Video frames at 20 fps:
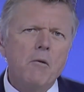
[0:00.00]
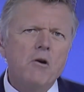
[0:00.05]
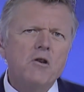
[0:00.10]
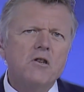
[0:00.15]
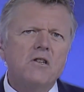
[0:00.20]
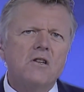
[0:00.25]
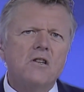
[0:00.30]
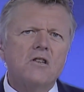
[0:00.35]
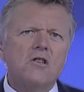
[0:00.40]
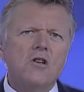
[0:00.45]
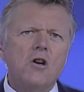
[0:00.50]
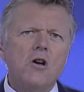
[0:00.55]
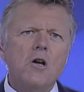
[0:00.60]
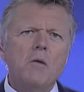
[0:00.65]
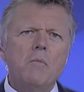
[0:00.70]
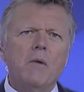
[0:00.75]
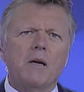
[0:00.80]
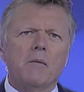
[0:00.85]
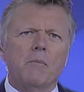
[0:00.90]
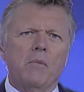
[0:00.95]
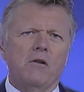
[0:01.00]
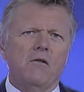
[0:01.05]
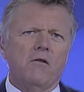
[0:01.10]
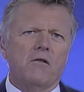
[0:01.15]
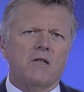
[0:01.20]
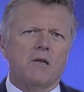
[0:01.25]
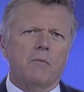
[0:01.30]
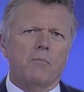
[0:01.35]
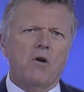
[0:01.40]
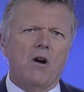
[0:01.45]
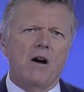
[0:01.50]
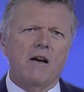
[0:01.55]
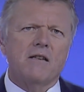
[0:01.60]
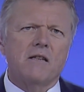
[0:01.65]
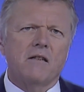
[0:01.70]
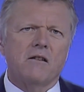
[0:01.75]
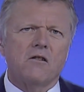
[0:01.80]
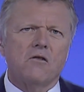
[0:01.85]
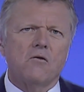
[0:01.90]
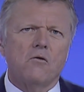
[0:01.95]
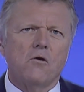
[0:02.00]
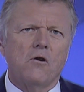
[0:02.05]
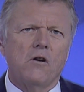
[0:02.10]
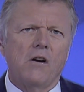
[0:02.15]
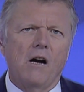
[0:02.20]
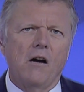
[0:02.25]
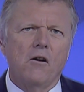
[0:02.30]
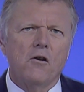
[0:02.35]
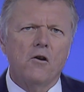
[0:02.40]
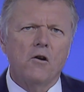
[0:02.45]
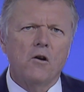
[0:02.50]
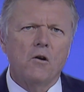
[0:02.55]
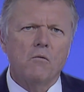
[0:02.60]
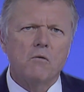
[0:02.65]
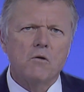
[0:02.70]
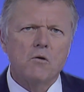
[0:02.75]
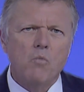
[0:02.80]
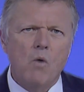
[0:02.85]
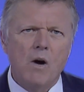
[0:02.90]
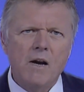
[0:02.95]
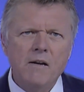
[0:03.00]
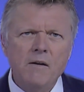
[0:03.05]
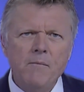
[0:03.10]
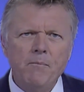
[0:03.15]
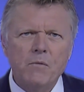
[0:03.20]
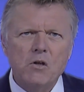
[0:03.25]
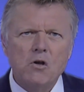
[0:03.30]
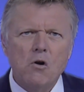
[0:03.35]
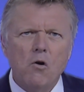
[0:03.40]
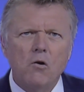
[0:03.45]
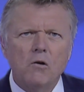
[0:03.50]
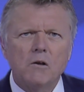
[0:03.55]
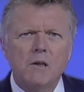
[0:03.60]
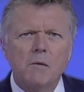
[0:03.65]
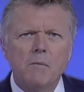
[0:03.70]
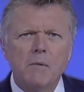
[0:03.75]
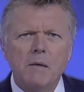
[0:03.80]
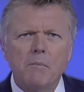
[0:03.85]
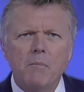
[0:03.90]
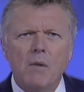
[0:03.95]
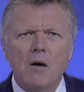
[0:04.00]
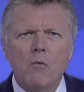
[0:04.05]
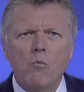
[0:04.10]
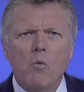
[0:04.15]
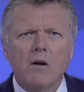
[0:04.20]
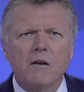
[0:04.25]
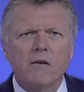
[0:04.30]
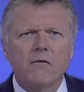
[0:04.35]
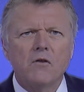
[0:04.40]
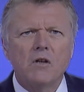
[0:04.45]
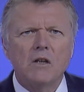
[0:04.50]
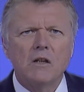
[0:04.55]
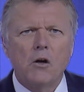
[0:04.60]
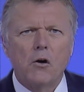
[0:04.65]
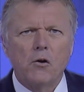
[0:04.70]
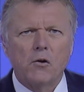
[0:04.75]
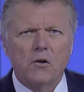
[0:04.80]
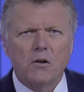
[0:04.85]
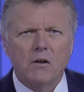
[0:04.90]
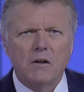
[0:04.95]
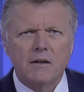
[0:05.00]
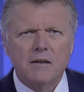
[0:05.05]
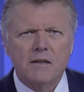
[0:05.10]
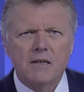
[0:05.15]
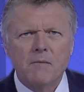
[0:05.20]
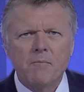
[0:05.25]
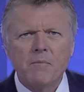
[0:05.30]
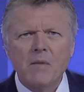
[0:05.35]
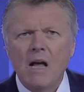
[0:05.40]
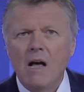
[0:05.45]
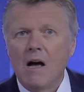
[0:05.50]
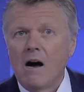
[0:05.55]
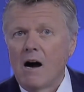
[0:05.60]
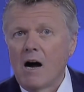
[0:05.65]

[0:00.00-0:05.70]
The most disturbing but not surprising story I heard was one told to me by one of the locals.